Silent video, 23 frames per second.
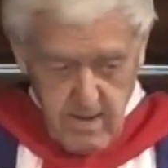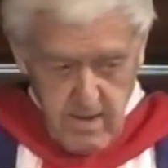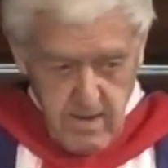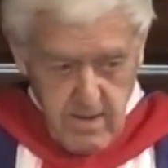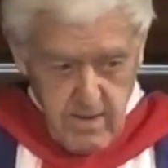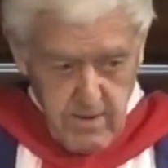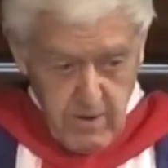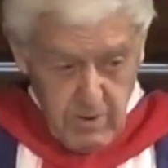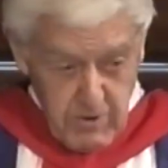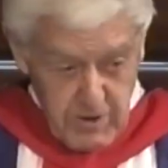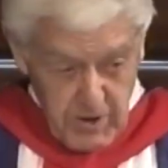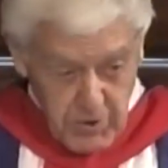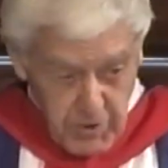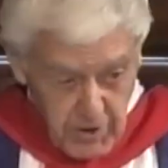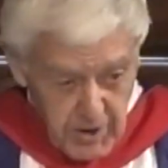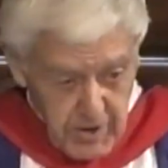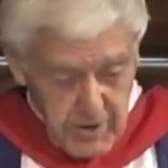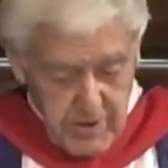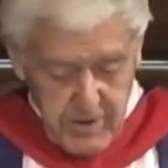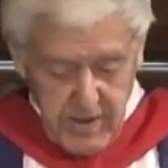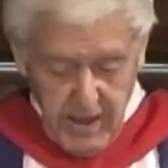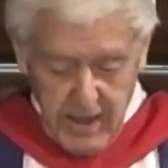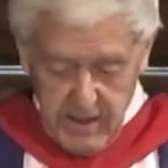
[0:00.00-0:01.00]
There's a
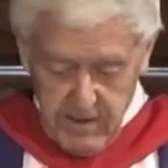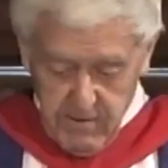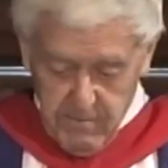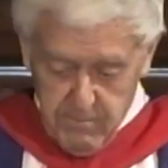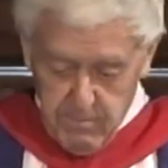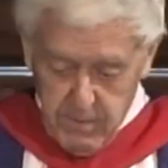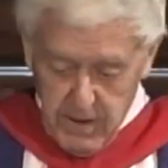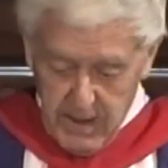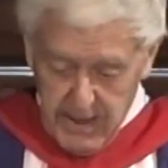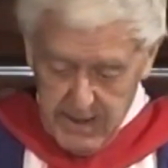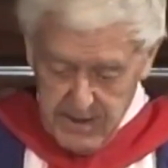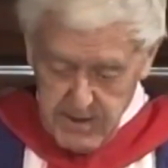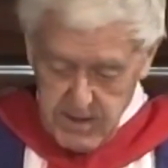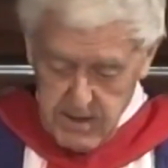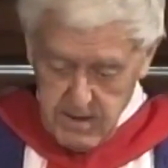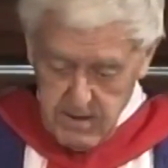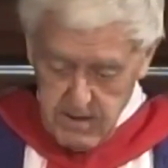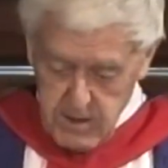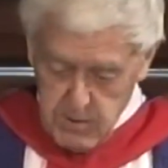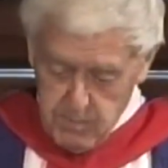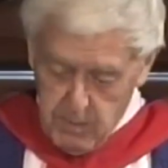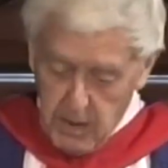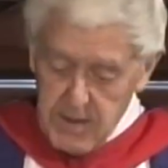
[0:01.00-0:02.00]
third kind of blind
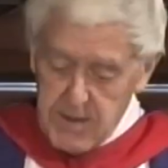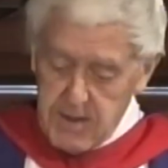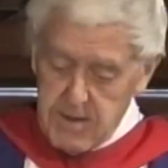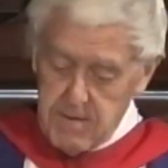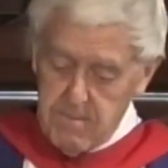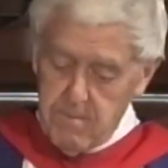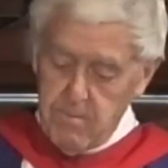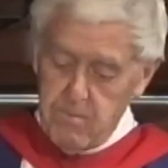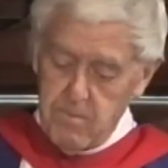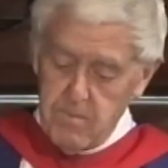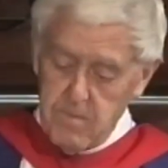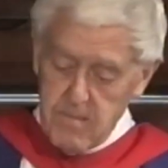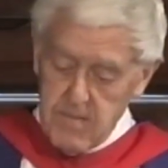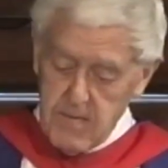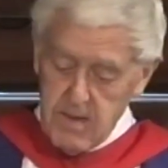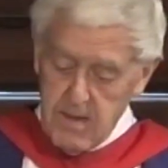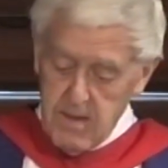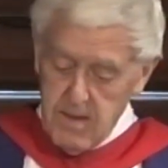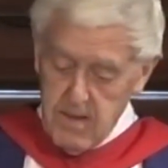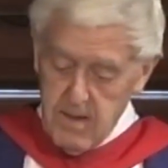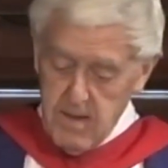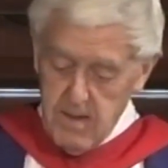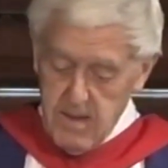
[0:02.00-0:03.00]
spot.
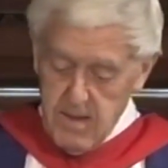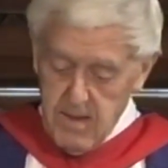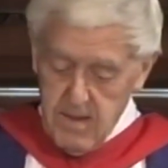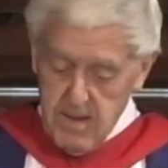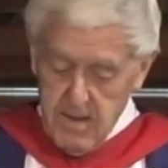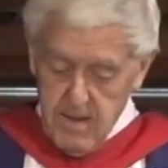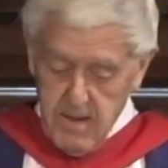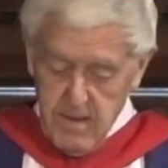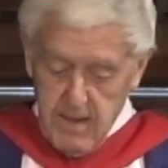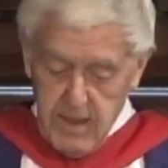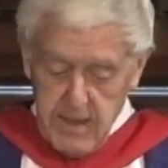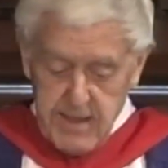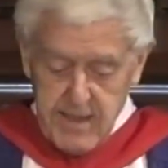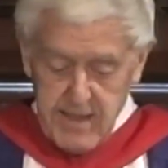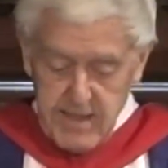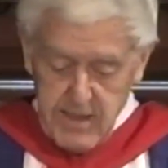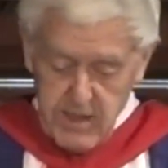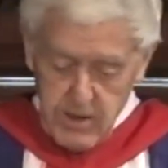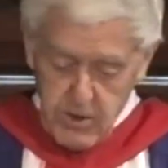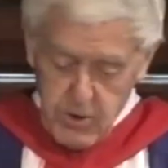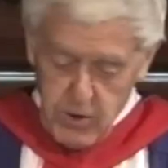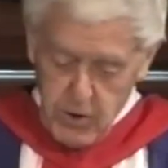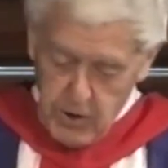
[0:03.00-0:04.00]
It can
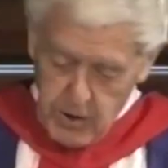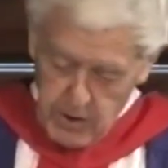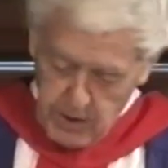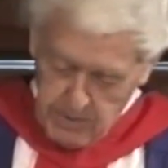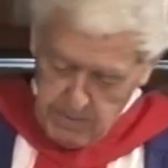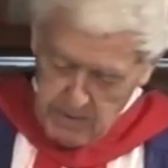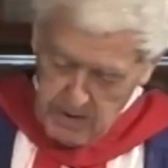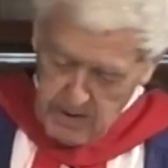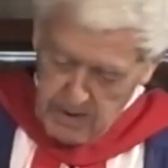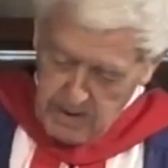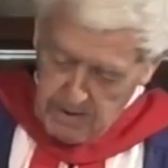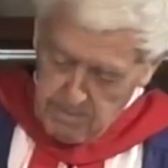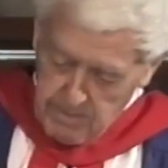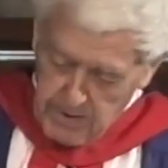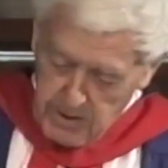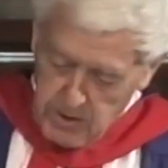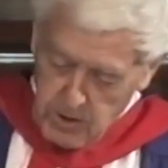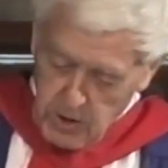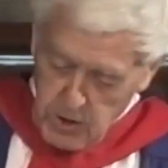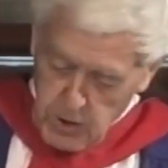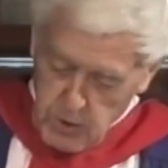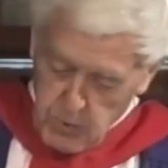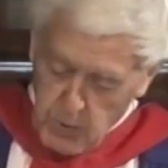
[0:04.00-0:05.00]
occur
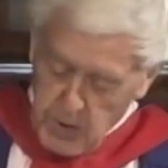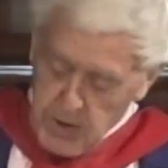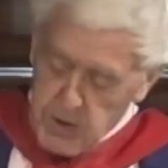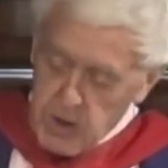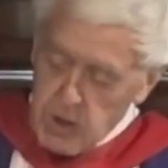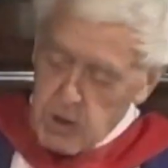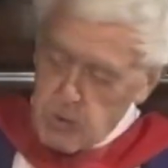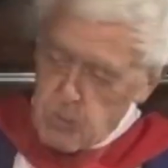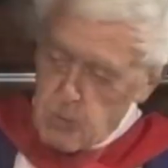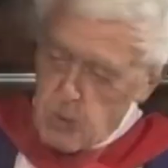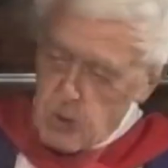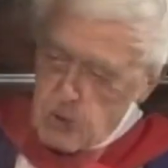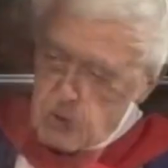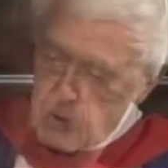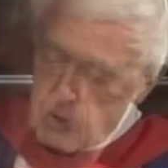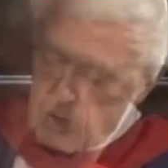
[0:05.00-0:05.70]
because we don't want to